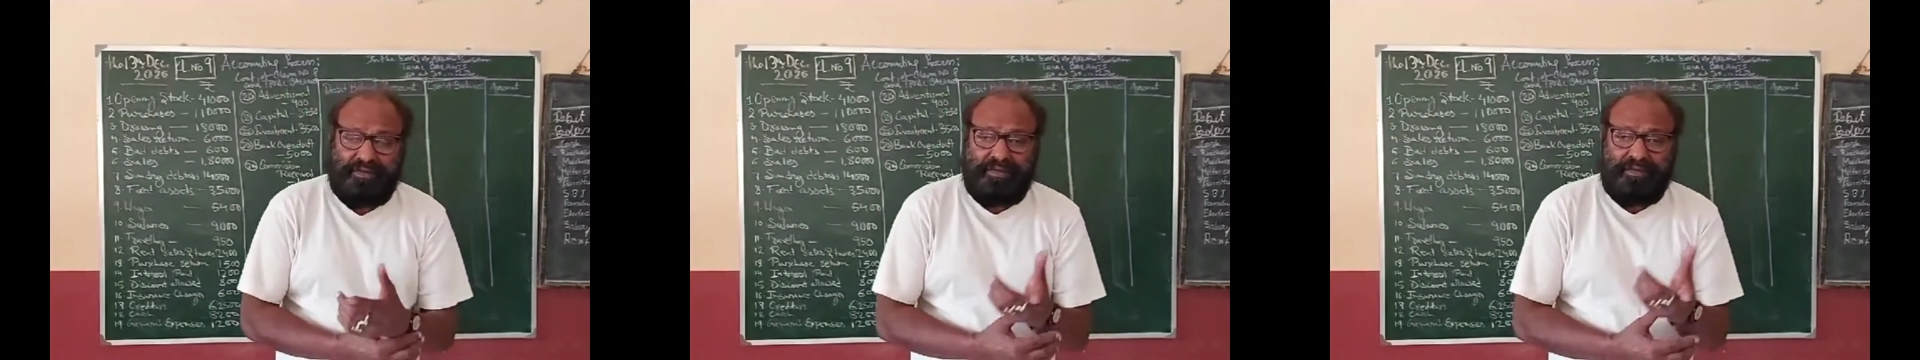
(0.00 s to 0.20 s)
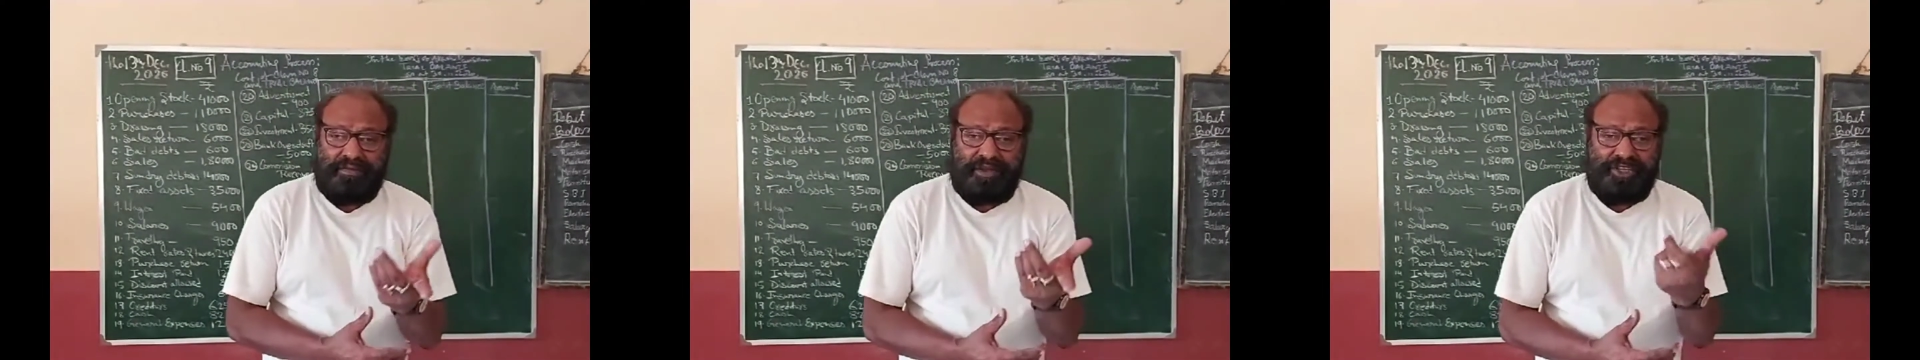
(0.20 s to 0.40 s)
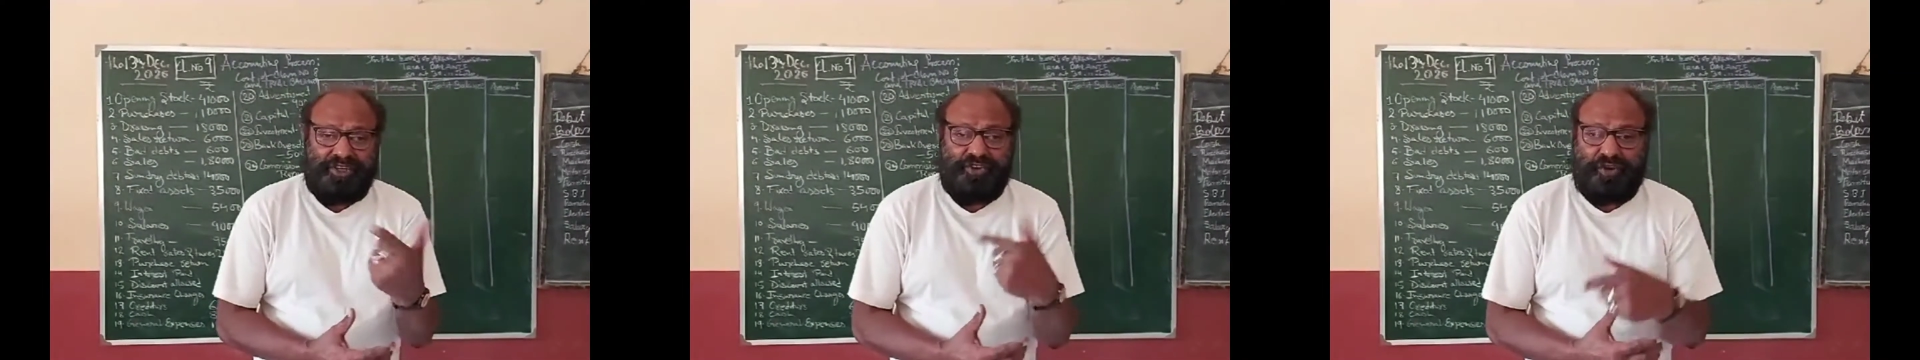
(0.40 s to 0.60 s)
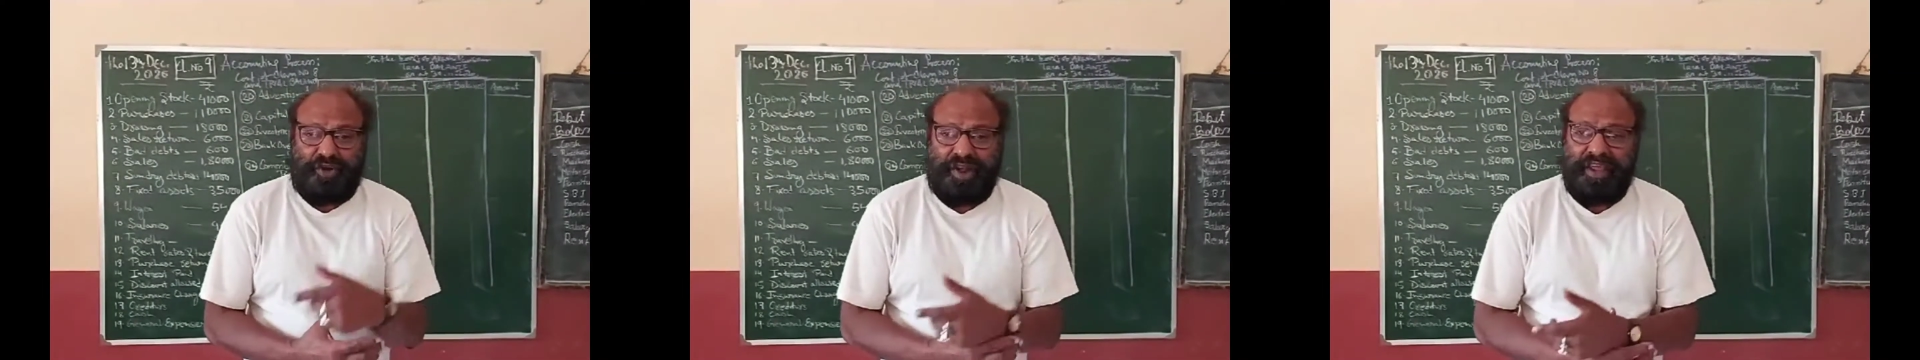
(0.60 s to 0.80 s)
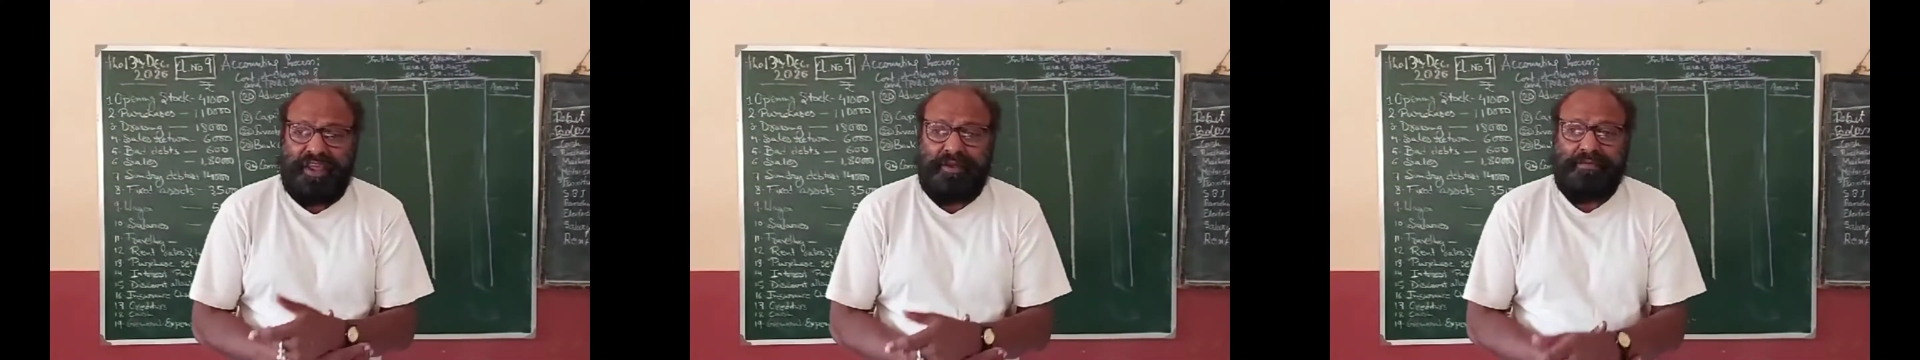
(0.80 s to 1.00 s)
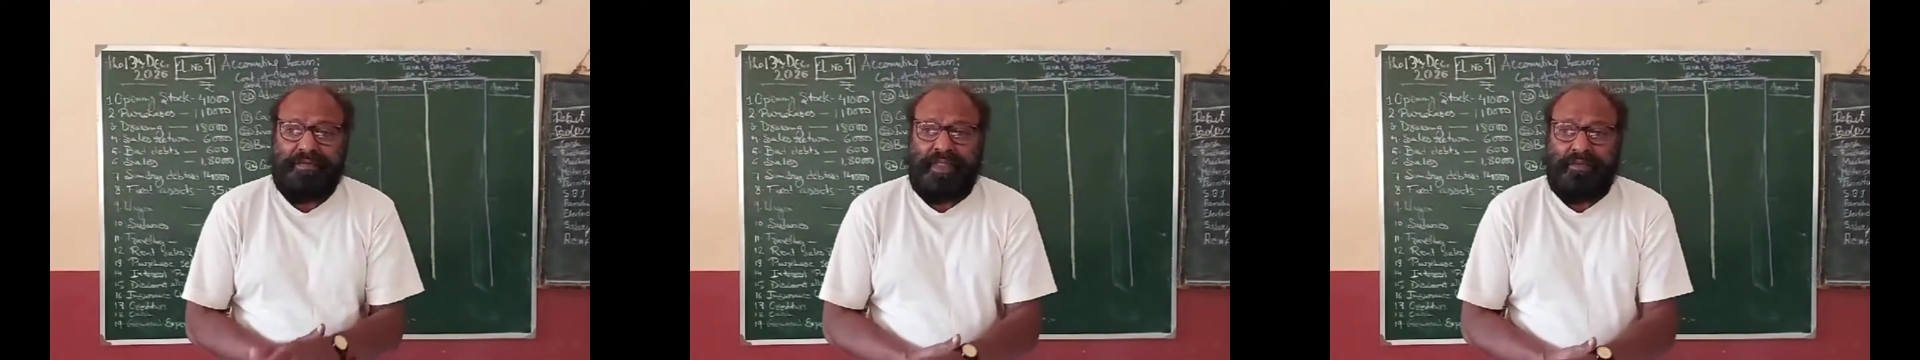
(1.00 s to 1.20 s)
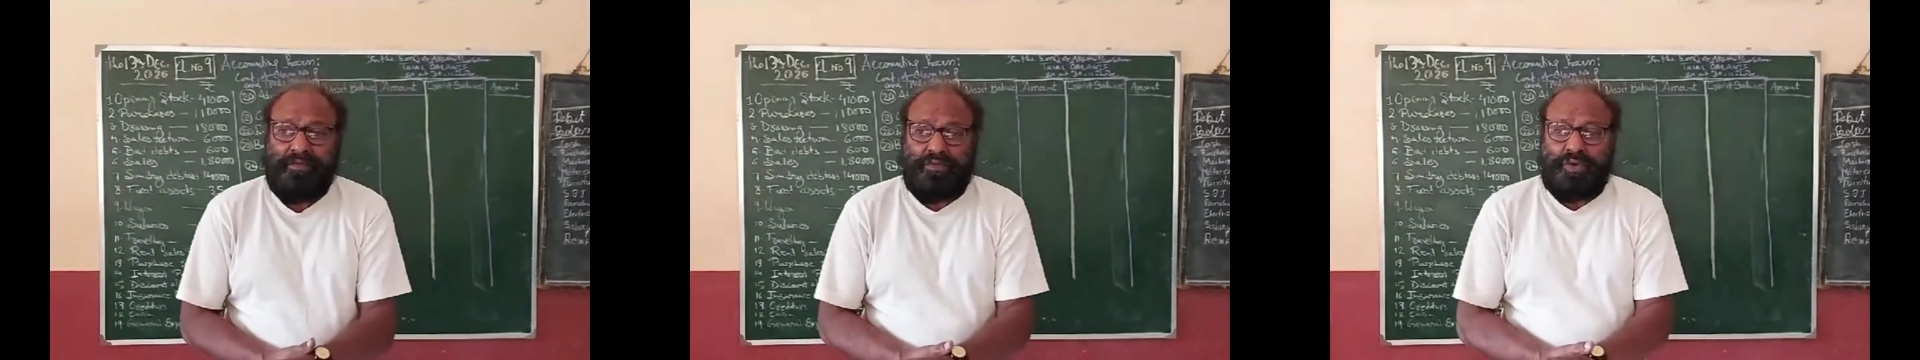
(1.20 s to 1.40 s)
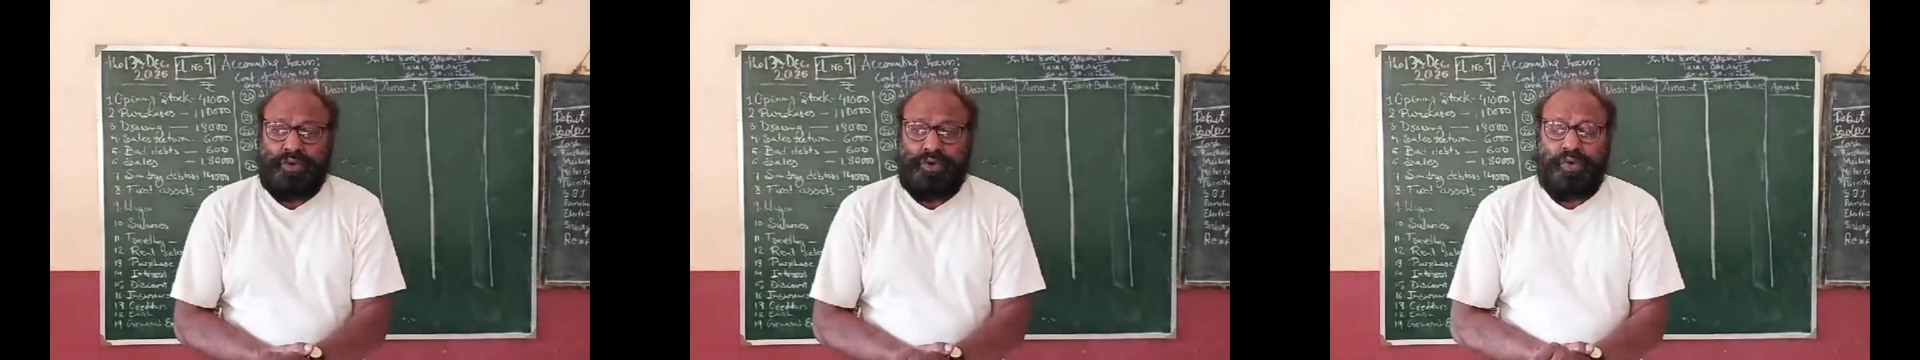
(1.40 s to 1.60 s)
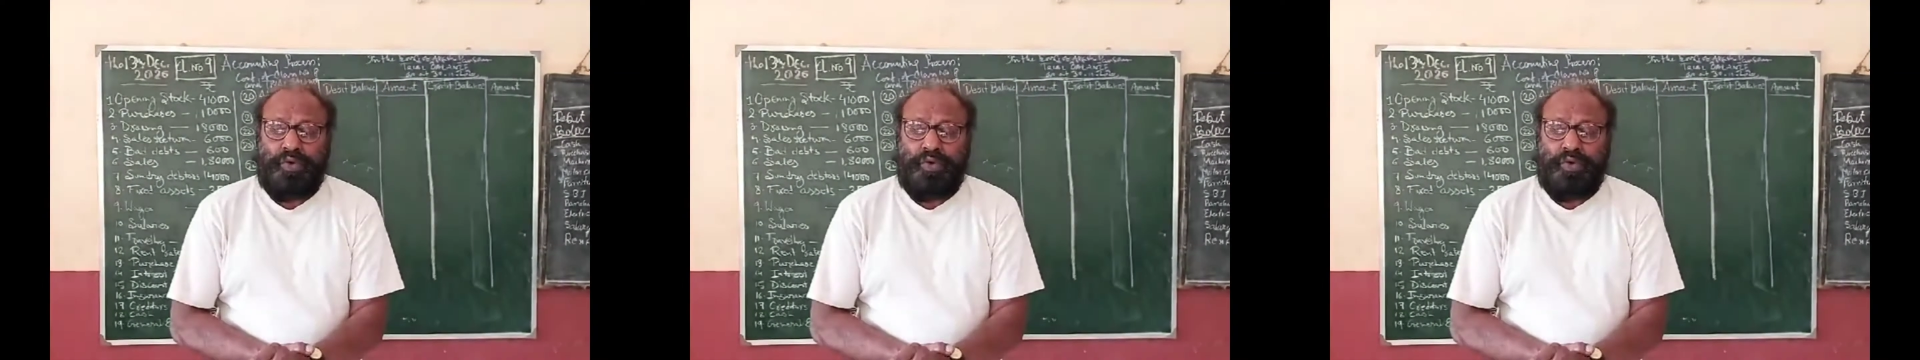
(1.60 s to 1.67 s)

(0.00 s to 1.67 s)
machinery, motor